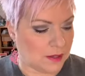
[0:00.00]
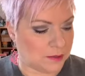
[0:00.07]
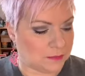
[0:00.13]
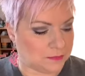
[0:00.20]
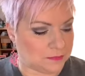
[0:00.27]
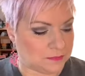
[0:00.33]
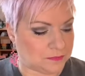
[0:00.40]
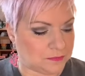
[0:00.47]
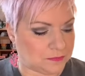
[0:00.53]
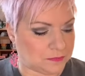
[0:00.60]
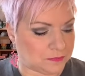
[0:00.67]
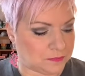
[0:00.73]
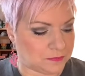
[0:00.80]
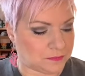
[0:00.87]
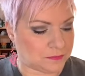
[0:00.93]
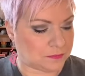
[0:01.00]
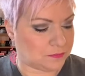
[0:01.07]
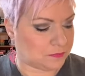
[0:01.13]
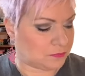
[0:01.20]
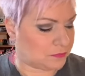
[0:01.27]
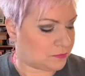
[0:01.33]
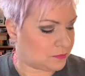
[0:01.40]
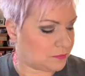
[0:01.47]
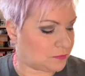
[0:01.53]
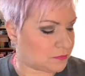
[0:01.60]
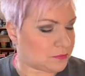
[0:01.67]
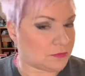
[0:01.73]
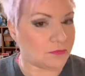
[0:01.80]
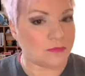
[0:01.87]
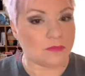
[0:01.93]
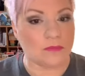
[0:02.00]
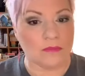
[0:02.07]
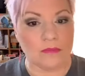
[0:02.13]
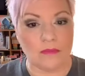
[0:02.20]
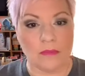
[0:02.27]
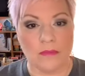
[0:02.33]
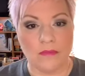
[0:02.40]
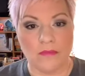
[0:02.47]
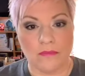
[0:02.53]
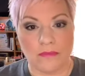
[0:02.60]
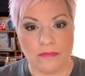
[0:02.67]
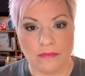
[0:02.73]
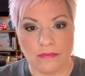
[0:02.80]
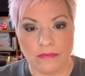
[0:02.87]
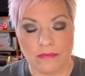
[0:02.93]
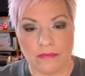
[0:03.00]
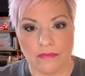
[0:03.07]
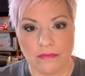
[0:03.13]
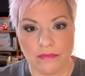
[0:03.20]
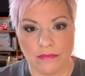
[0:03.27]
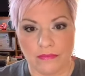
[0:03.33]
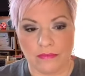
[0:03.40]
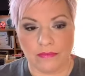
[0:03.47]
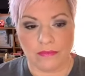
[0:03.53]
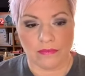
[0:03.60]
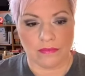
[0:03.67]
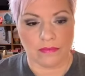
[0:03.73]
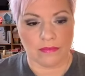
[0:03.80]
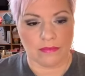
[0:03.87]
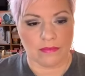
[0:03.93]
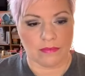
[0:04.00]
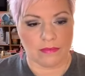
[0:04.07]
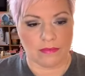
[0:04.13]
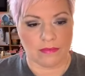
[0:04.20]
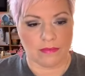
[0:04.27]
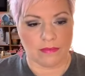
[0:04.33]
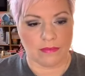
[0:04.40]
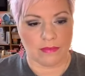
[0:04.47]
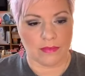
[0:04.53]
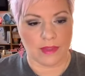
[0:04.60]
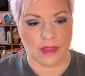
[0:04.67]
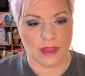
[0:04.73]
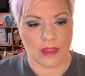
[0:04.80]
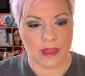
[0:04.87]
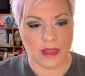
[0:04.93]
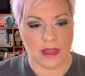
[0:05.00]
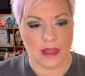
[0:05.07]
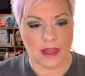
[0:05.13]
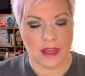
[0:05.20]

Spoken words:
Nobody speaks.